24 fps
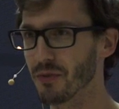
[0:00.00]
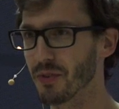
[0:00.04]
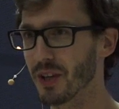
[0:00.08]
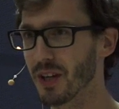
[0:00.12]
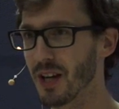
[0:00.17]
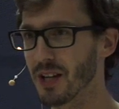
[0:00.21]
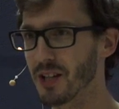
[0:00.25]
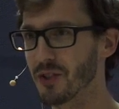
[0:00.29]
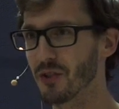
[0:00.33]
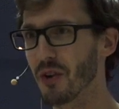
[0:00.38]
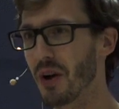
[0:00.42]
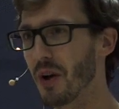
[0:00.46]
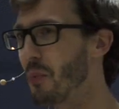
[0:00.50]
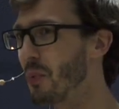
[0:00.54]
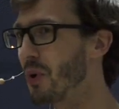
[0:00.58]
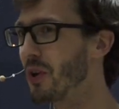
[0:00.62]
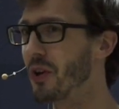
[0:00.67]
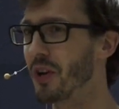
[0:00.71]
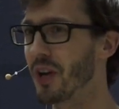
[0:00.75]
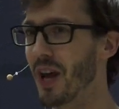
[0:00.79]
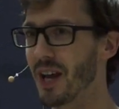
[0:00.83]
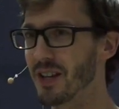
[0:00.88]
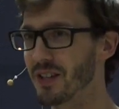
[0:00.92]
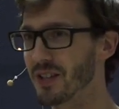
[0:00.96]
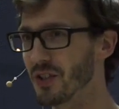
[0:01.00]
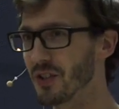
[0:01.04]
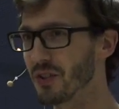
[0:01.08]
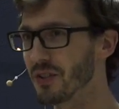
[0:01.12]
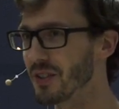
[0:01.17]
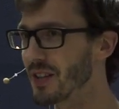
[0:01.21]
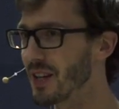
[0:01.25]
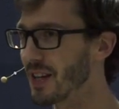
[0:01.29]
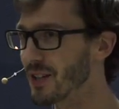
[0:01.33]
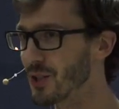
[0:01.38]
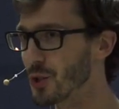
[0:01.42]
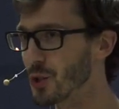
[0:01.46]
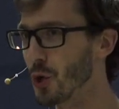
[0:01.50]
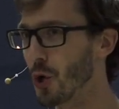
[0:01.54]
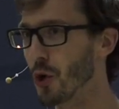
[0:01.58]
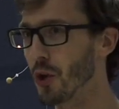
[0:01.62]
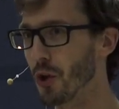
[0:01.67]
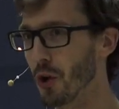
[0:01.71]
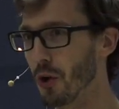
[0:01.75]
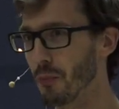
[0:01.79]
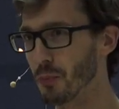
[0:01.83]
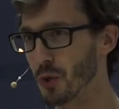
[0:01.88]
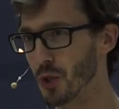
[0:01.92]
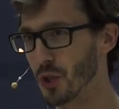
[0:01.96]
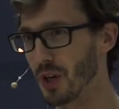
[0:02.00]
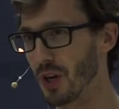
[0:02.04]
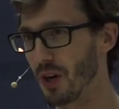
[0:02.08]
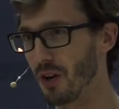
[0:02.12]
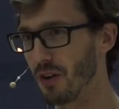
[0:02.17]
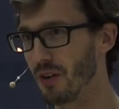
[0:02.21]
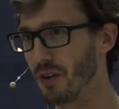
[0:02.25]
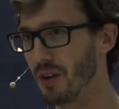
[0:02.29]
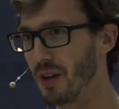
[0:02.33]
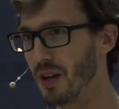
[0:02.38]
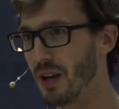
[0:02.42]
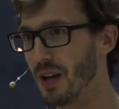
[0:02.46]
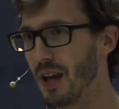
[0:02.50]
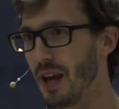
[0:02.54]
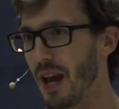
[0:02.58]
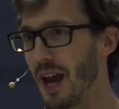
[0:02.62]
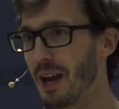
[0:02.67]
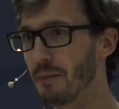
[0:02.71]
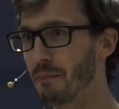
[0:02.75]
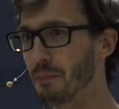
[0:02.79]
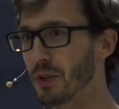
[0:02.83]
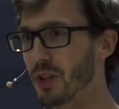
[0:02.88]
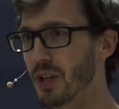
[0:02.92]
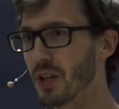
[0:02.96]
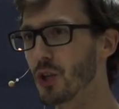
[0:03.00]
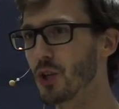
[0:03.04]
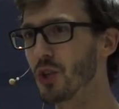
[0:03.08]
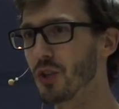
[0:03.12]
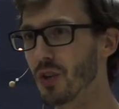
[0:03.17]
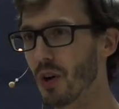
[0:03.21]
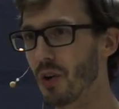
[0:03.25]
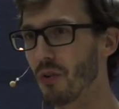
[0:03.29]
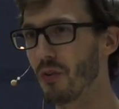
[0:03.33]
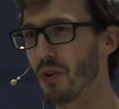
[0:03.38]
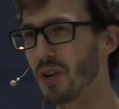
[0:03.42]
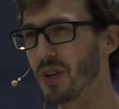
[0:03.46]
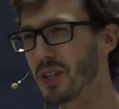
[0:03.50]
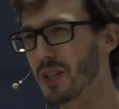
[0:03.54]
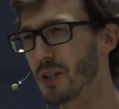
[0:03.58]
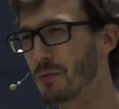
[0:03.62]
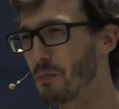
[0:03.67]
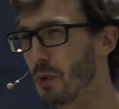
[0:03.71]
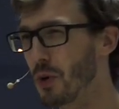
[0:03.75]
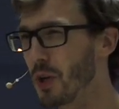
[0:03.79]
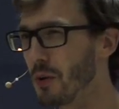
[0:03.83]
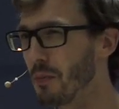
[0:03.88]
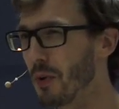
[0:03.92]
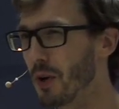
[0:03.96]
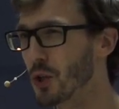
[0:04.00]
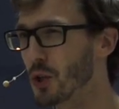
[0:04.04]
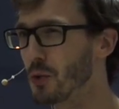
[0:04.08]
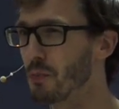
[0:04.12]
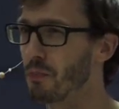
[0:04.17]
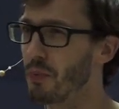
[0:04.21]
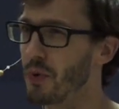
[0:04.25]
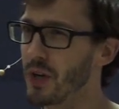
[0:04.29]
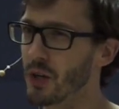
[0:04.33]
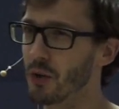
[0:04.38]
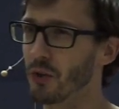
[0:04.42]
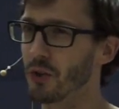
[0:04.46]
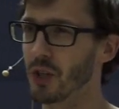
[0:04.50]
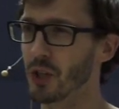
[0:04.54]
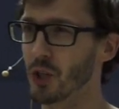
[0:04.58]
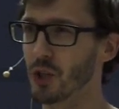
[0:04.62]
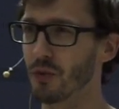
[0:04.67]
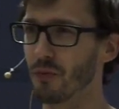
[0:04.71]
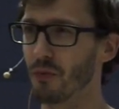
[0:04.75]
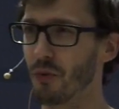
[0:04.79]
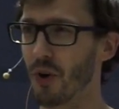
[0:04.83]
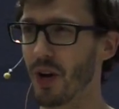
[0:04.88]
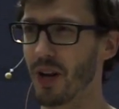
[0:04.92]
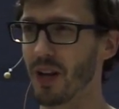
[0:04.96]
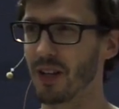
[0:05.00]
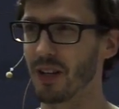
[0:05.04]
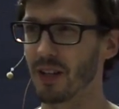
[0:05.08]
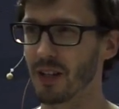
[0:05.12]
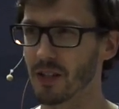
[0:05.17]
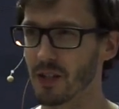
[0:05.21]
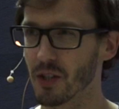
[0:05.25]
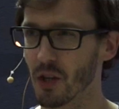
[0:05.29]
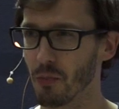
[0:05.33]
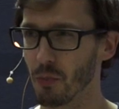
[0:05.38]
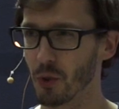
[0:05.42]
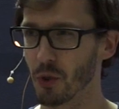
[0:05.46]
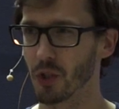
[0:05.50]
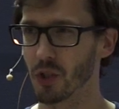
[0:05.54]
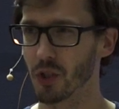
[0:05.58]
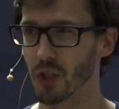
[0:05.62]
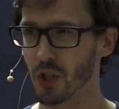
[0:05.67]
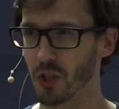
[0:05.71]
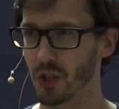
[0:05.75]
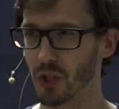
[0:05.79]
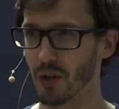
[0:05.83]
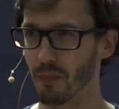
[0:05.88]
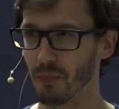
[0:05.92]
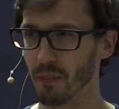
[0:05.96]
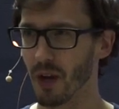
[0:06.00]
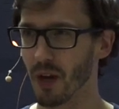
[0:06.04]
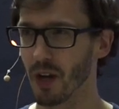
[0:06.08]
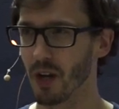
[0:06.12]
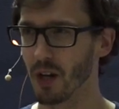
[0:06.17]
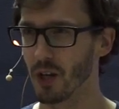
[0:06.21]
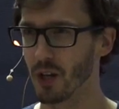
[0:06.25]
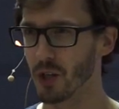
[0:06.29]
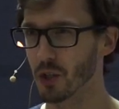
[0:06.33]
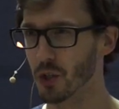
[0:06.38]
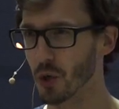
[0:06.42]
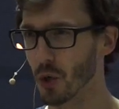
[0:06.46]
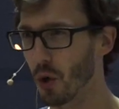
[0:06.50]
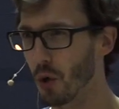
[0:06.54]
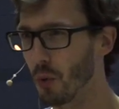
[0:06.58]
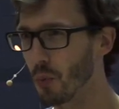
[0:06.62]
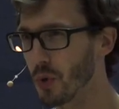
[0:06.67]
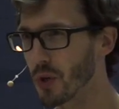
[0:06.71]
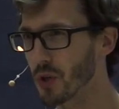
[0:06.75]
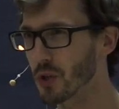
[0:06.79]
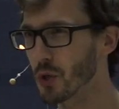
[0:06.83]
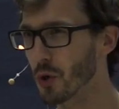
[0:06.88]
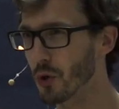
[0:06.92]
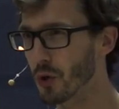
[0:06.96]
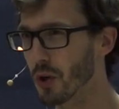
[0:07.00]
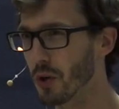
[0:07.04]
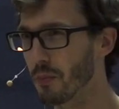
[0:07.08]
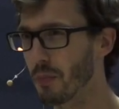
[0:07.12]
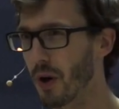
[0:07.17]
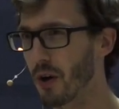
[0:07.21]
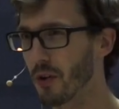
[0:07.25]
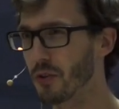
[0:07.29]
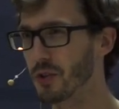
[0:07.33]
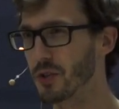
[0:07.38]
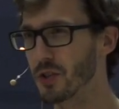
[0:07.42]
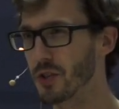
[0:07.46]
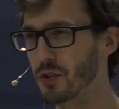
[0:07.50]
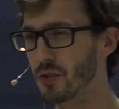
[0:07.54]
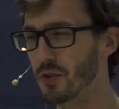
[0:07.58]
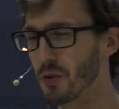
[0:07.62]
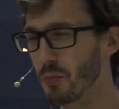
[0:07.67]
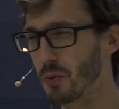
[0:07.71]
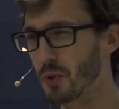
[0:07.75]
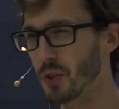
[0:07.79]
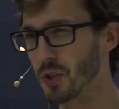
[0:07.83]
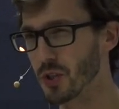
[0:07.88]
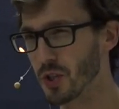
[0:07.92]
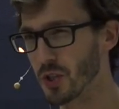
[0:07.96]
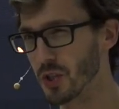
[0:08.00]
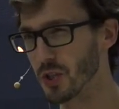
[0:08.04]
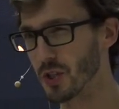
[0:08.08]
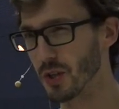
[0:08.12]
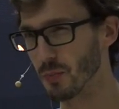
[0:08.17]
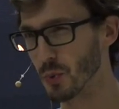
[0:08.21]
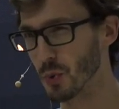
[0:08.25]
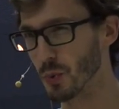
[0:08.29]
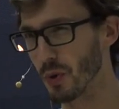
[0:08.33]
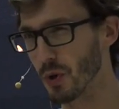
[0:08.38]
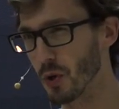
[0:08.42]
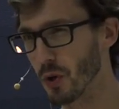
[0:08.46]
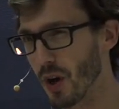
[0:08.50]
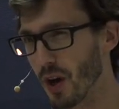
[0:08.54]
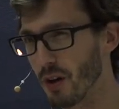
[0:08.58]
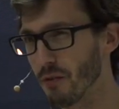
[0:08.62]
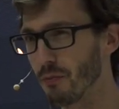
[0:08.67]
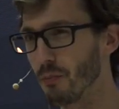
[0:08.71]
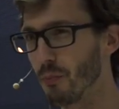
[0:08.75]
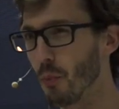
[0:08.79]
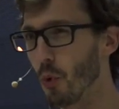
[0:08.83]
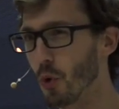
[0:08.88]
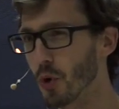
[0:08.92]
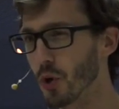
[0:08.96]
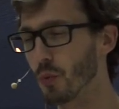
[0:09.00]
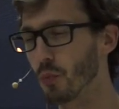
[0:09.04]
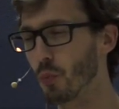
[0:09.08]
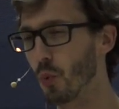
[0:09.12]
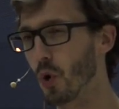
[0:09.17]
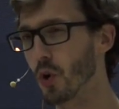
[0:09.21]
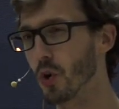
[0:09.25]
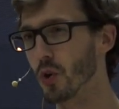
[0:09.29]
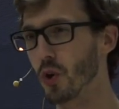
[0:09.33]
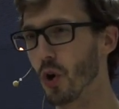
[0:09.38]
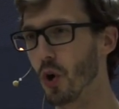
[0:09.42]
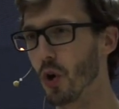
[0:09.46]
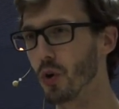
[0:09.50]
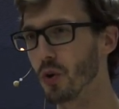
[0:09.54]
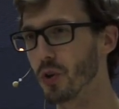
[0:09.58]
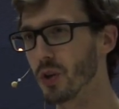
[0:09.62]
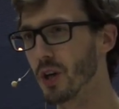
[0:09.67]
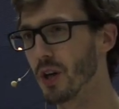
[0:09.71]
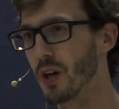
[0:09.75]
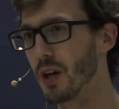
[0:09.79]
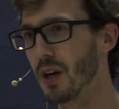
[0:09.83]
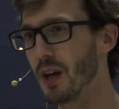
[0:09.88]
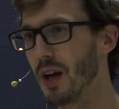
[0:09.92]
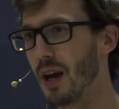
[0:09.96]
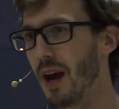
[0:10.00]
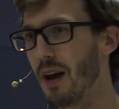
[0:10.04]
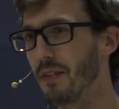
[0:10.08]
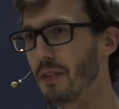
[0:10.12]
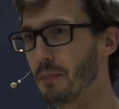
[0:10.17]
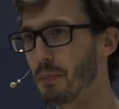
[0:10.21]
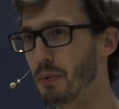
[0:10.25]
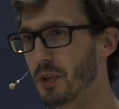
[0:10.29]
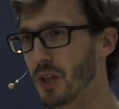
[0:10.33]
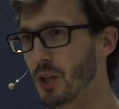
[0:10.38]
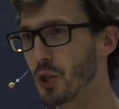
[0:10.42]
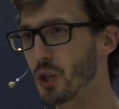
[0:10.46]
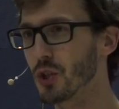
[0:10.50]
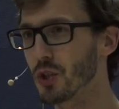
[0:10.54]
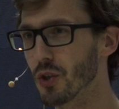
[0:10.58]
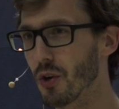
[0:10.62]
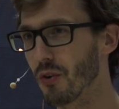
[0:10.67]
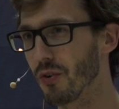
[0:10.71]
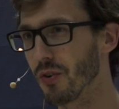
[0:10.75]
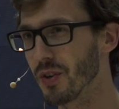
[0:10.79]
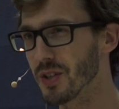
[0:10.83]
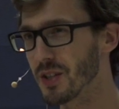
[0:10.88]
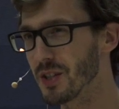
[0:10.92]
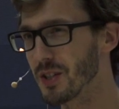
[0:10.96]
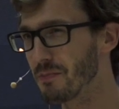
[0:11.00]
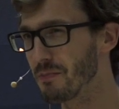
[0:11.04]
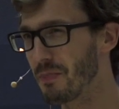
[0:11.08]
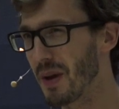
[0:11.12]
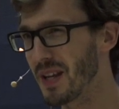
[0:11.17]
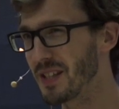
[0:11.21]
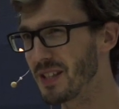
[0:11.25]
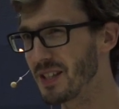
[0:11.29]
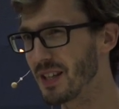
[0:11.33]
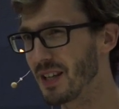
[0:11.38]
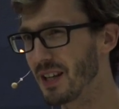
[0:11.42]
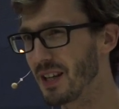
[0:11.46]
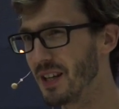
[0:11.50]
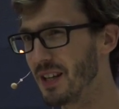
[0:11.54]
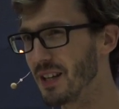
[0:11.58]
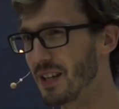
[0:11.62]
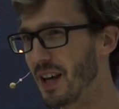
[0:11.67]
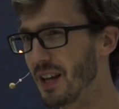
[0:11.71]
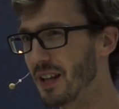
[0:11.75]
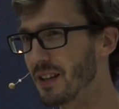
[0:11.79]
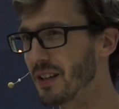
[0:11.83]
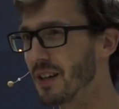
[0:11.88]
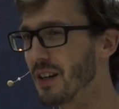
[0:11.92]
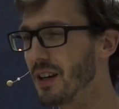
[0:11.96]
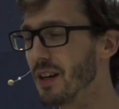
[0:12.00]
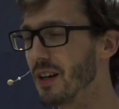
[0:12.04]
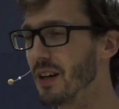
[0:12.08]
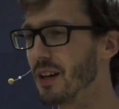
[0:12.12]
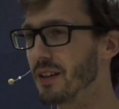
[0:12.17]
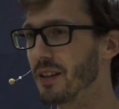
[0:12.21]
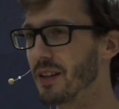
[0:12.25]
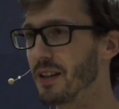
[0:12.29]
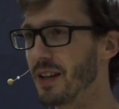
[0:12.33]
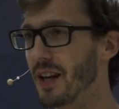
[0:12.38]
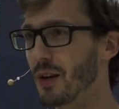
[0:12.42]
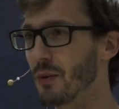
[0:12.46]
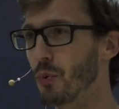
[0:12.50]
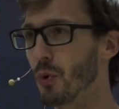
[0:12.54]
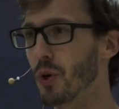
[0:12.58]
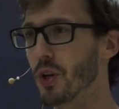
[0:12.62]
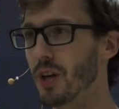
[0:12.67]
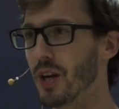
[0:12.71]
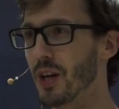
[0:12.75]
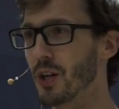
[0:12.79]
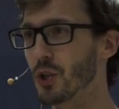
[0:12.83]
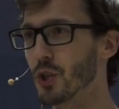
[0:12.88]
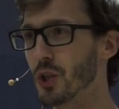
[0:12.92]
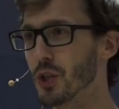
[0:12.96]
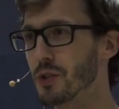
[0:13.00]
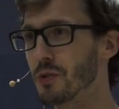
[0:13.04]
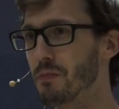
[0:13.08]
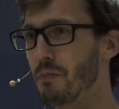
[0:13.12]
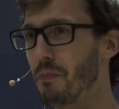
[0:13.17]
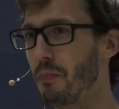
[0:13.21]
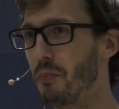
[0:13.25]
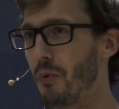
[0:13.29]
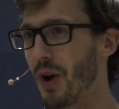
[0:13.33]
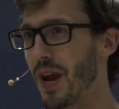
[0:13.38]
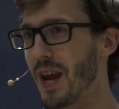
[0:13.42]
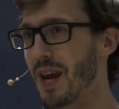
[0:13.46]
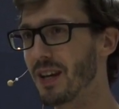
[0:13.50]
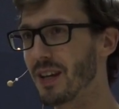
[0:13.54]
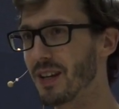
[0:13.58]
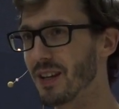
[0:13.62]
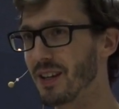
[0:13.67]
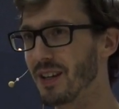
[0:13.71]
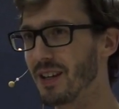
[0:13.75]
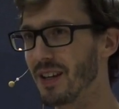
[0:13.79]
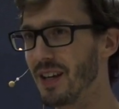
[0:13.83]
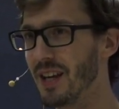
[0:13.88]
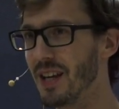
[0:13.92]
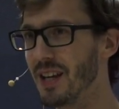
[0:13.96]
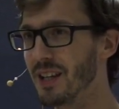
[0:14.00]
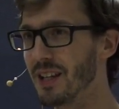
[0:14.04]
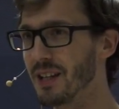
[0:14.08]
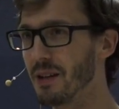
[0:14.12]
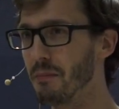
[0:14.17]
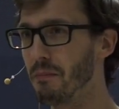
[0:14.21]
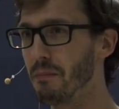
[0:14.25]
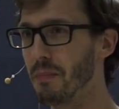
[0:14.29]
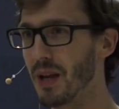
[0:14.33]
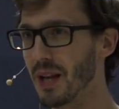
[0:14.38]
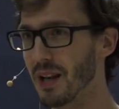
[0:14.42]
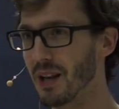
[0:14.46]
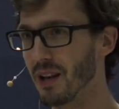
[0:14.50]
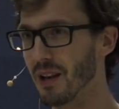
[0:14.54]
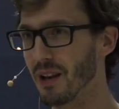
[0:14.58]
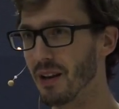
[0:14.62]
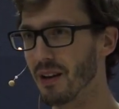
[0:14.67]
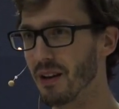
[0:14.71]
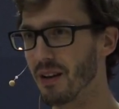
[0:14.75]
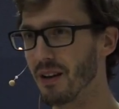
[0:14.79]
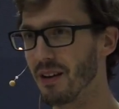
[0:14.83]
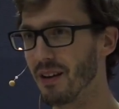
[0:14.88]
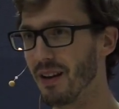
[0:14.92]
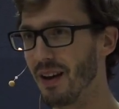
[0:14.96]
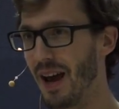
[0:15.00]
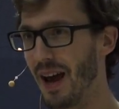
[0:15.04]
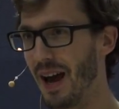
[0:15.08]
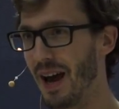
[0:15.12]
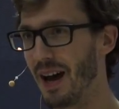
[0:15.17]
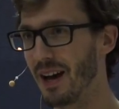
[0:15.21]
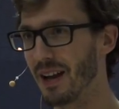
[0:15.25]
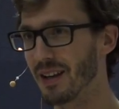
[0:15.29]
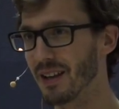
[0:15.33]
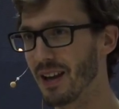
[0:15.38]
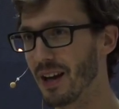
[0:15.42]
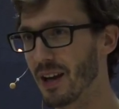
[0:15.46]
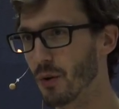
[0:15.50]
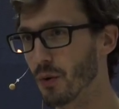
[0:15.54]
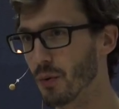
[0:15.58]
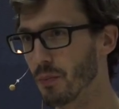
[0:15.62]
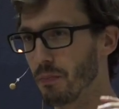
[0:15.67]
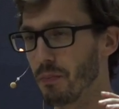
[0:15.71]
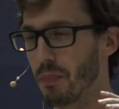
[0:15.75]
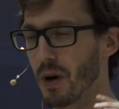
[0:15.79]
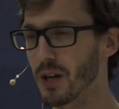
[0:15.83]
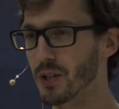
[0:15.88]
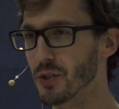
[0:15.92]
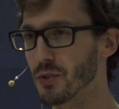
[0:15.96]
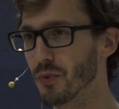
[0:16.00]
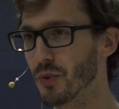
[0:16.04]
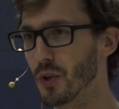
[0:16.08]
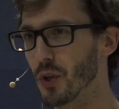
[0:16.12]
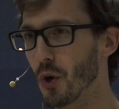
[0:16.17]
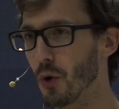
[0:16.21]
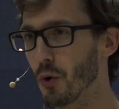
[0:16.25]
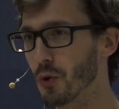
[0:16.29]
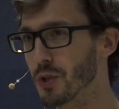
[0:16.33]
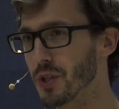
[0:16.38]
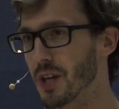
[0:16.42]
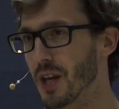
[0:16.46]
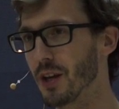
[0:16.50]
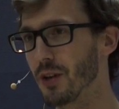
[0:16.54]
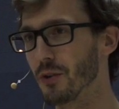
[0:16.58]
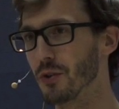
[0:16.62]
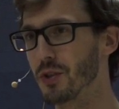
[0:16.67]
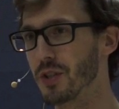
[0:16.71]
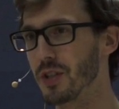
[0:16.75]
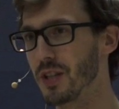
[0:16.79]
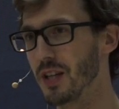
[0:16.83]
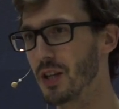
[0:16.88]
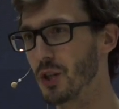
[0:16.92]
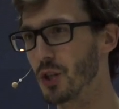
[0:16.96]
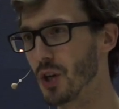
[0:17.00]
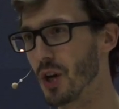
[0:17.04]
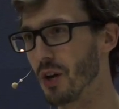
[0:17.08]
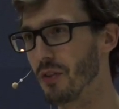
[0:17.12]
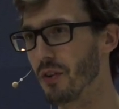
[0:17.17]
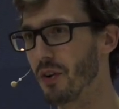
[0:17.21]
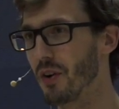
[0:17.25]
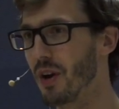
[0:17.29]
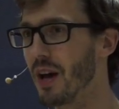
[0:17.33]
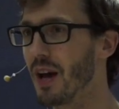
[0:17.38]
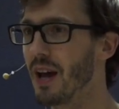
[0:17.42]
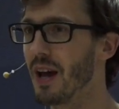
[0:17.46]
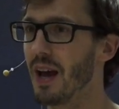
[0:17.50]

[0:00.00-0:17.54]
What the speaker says: the cluster, I will not answer. That's not an option there. And partition tolerance is pretty much a precondition for any distributed system. So all we're talking about is distributed systems where you have more than one node. And the partition tolerance is basically that the network can just break in the middle and like parts of the nodes cannot see each other.